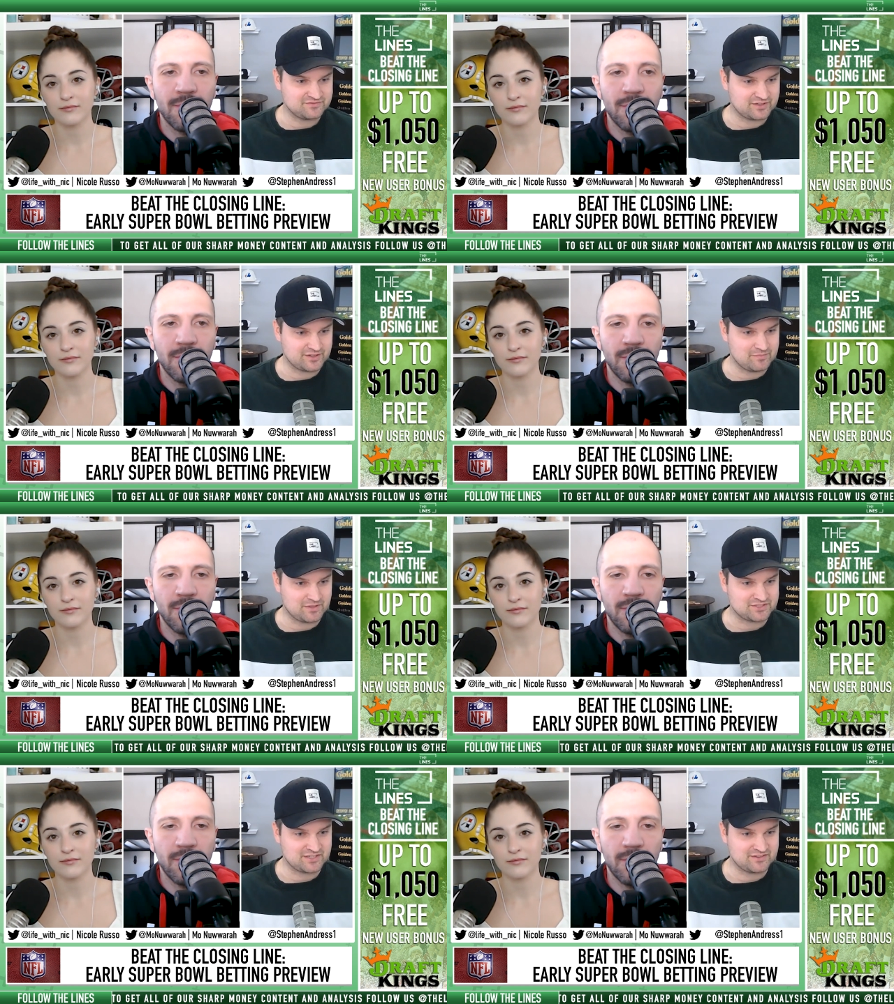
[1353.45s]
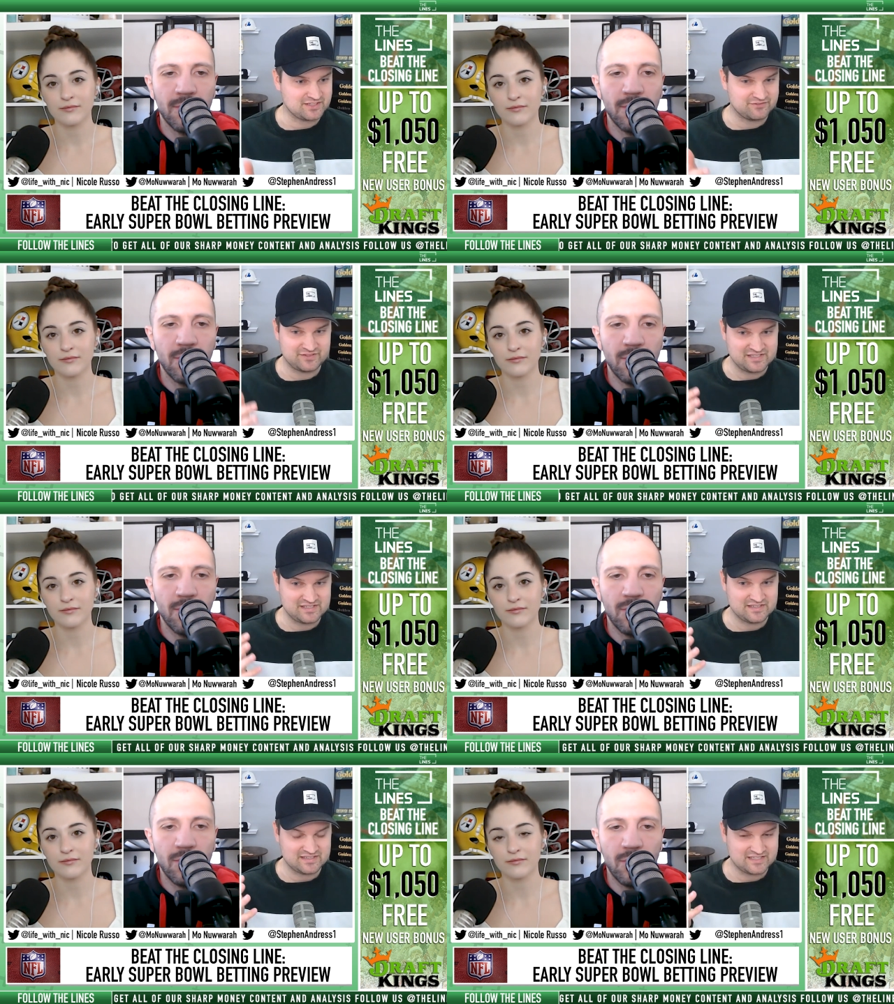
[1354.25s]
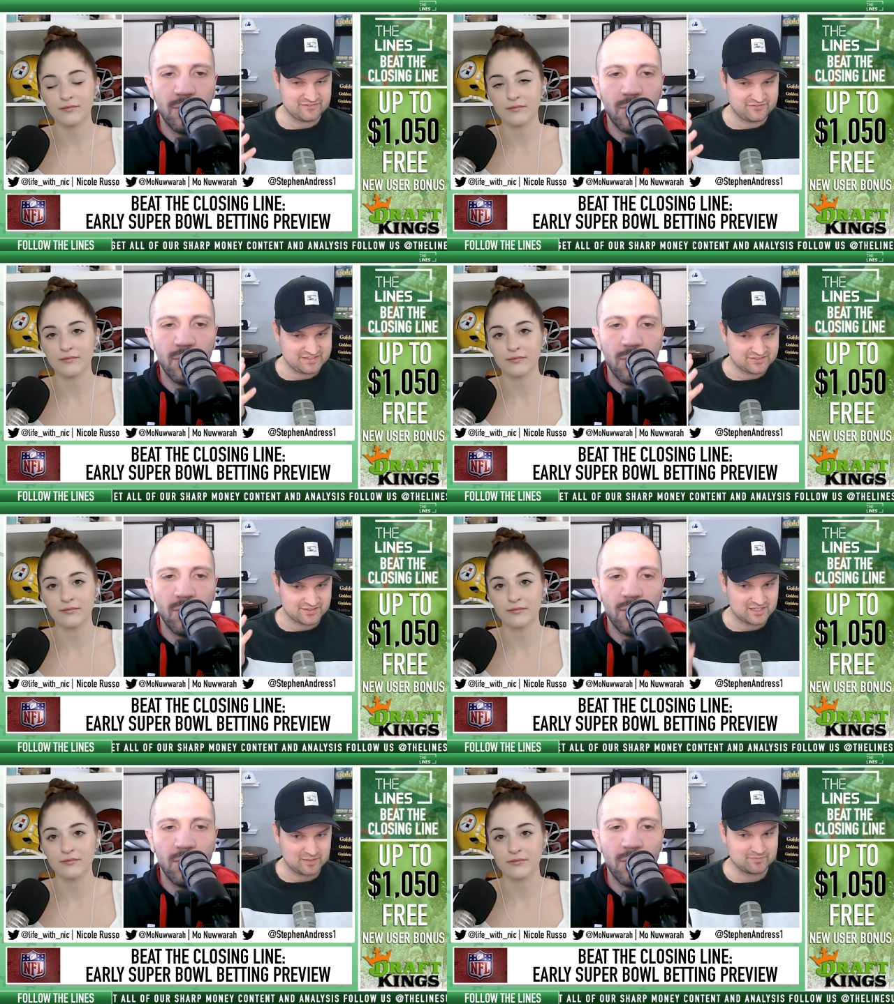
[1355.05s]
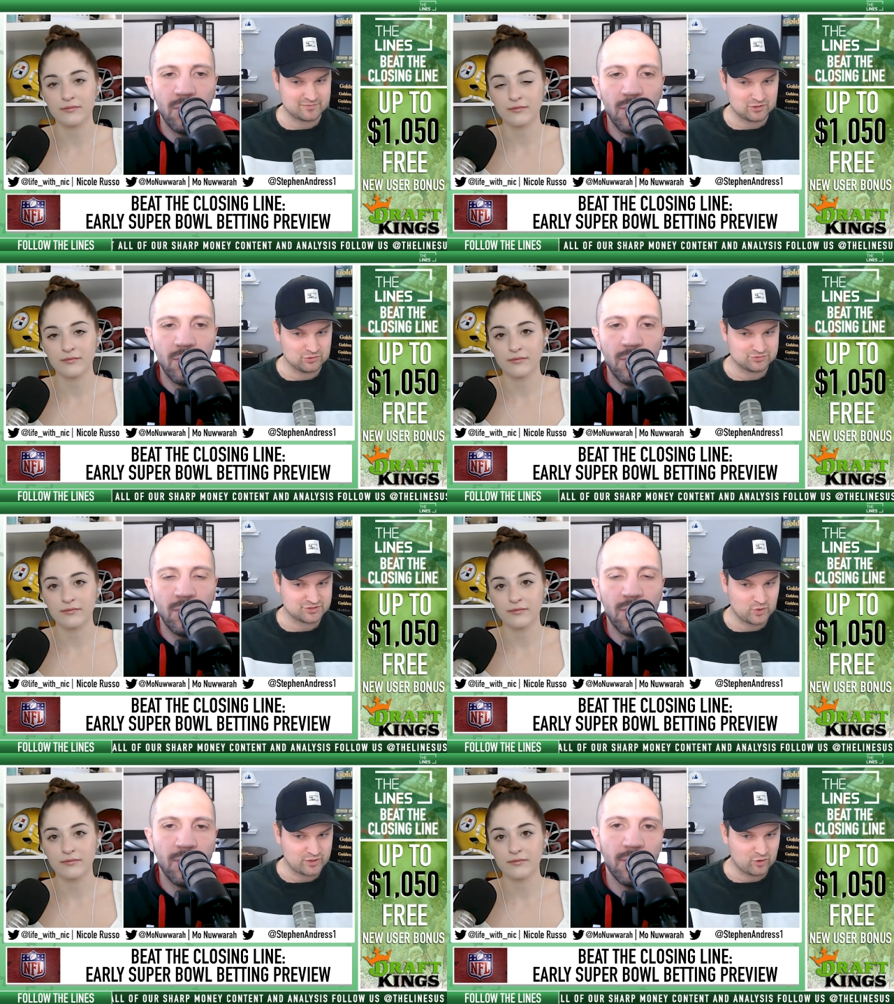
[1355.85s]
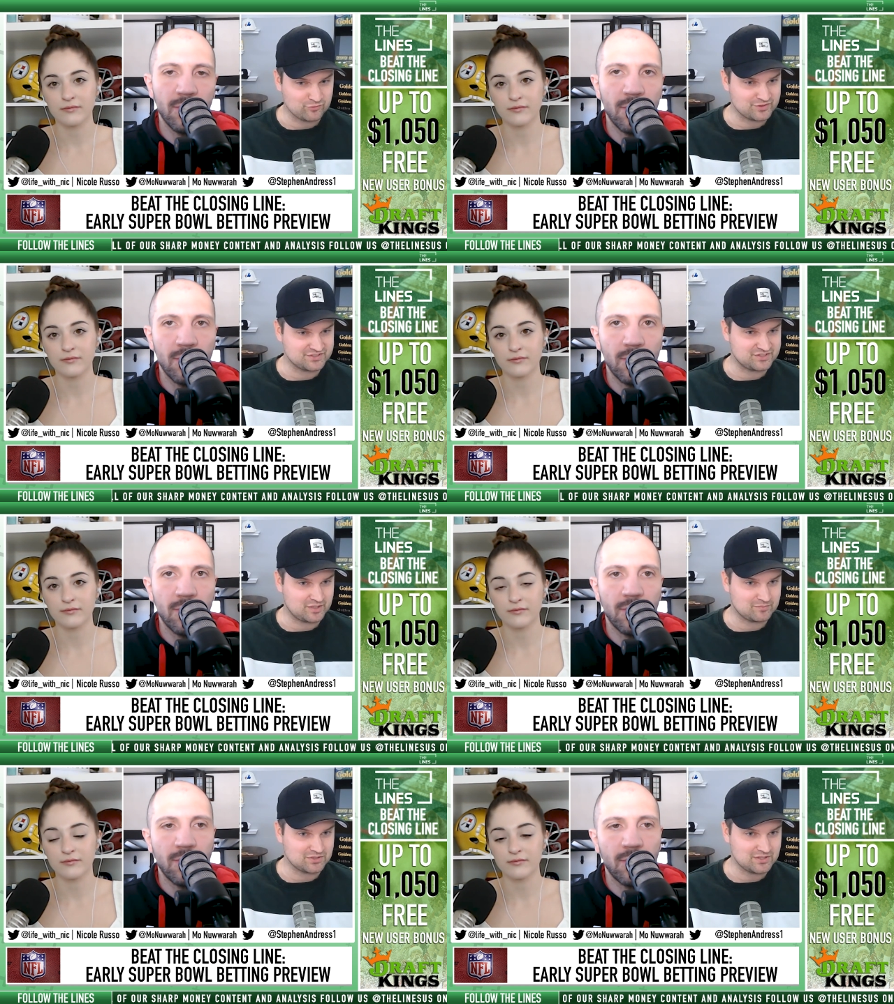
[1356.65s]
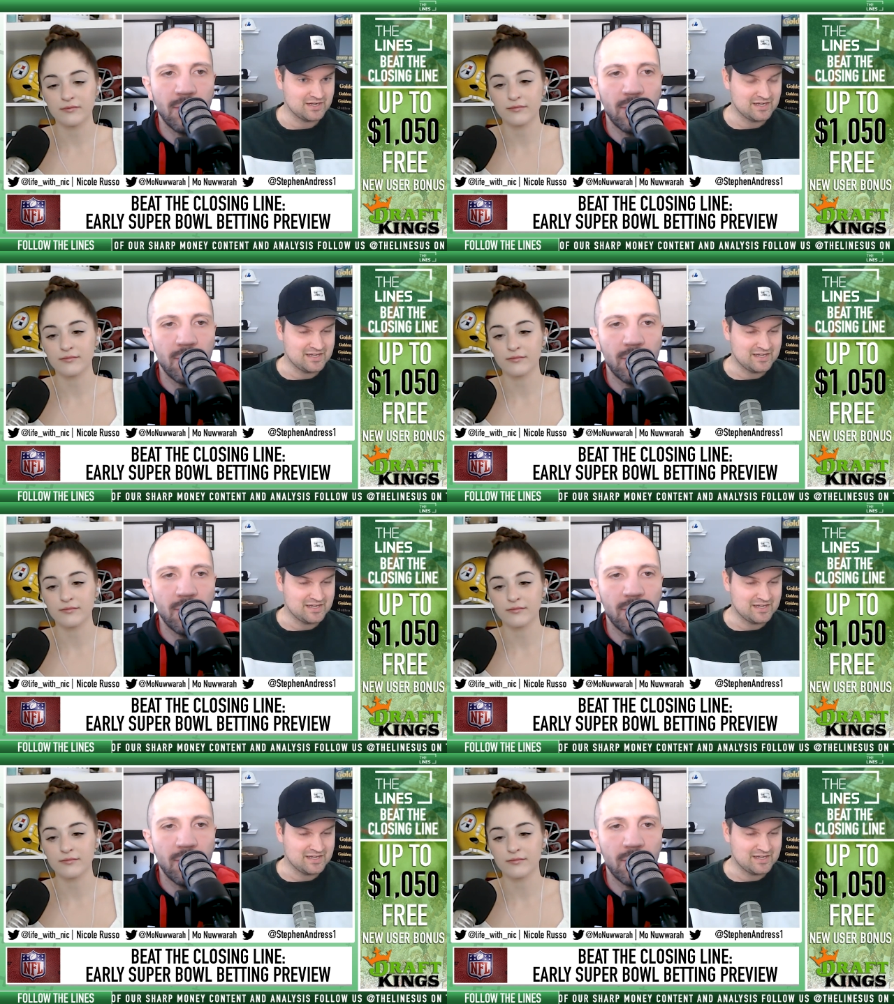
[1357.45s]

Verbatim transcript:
Speaker 1: very much. I think if he if he's going to come close to going over this number,